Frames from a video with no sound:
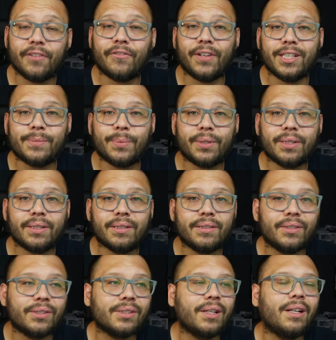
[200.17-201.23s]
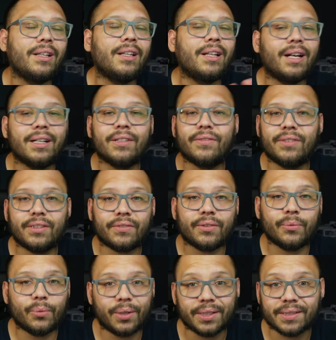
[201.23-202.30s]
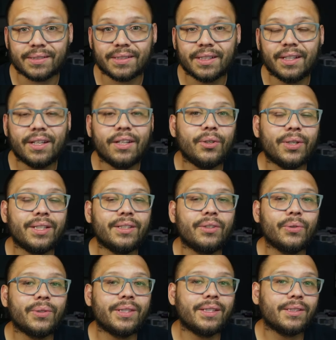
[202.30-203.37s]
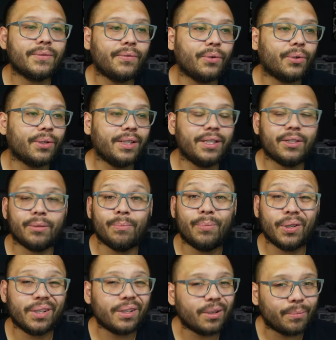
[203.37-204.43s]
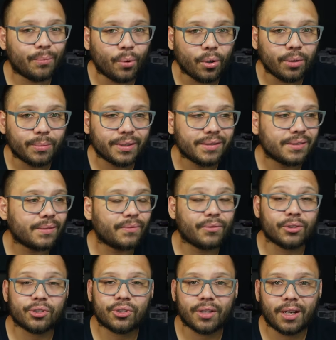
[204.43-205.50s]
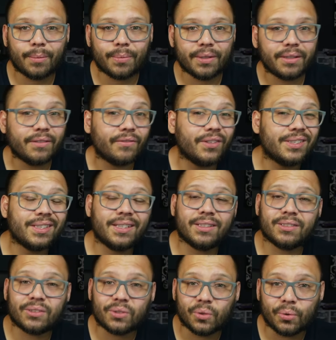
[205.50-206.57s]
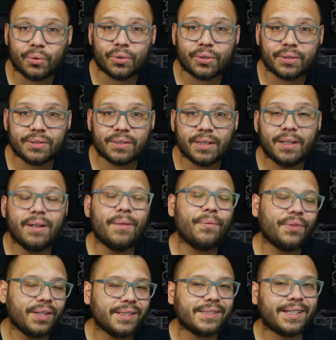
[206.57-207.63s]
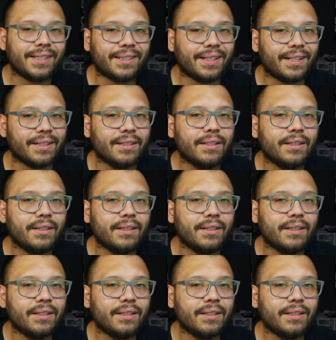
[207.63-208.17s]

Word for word: On Facebook, there's a lot of different ones. You can do things for either booking appointments, for shopping, visiting stores, things like that.